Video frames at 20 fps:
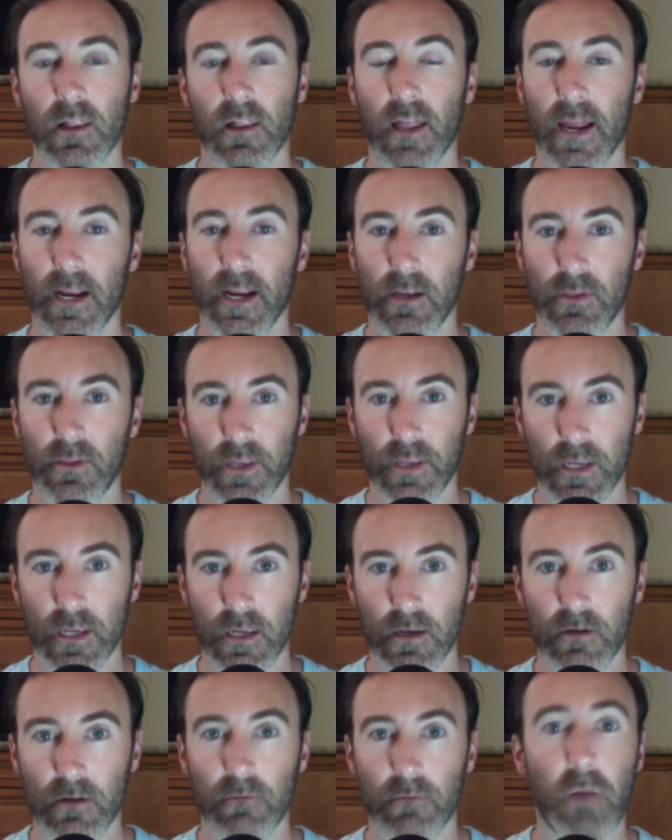like
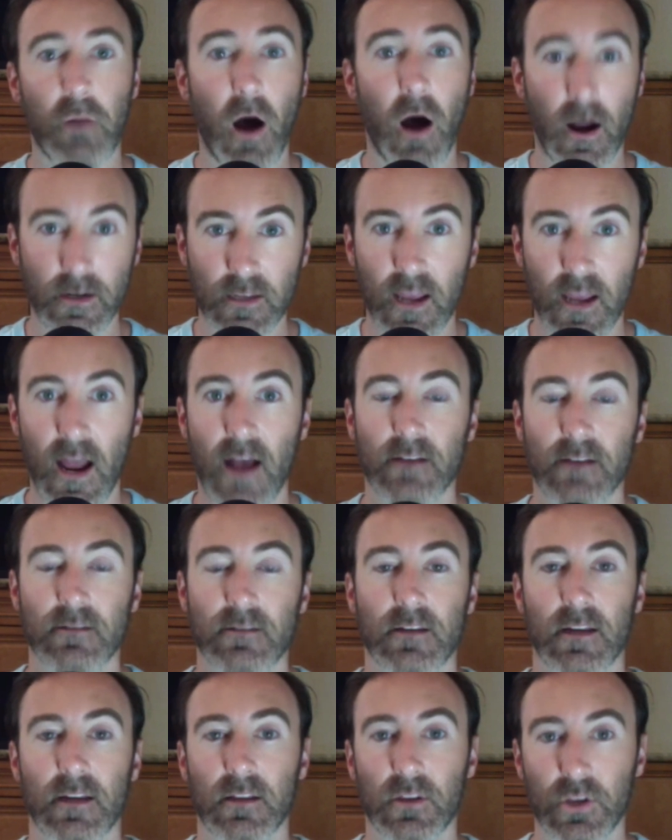the
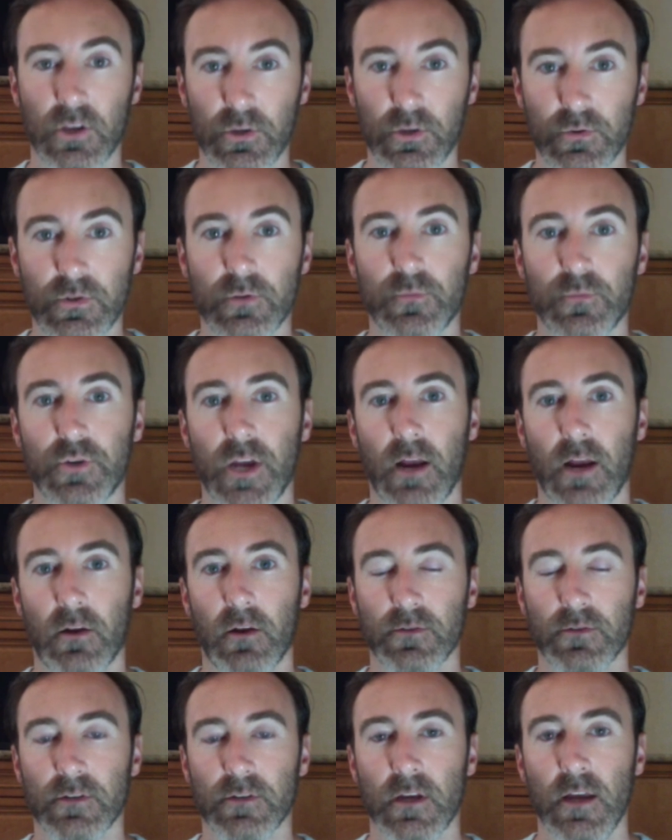podcasts, like the YouTube
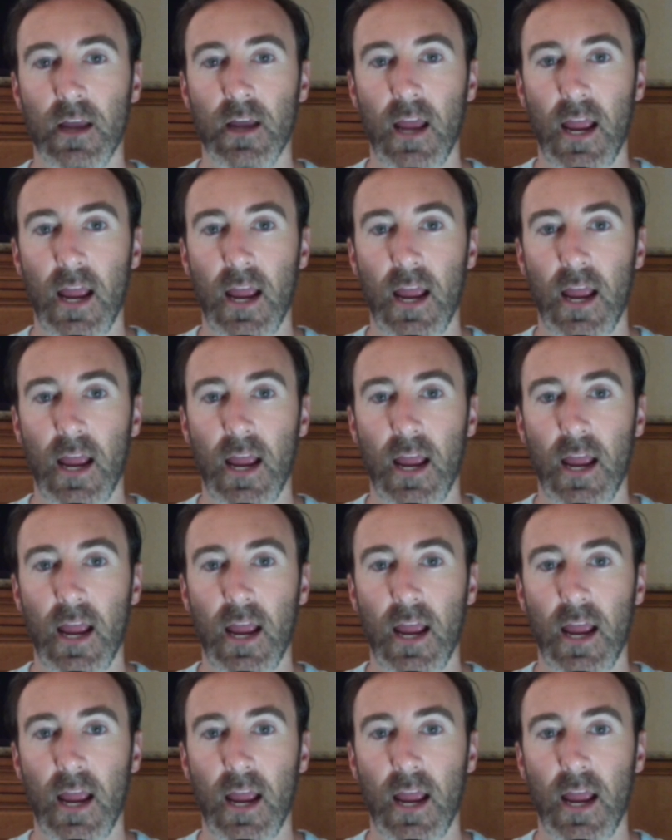channels.